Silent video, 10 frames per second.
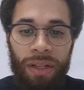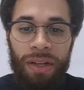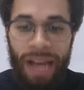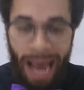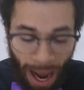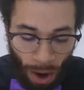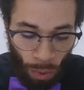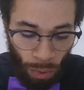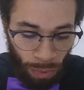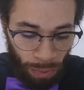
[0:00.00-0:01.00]

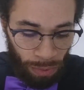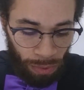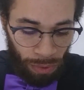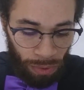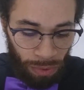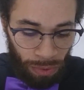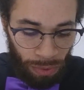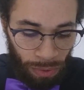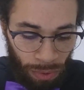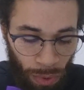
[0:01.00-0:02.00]
Now,
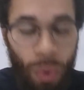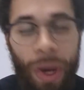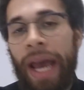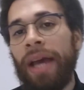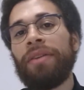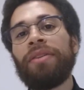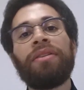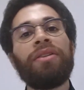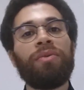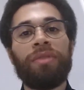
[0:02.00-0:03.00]
who had,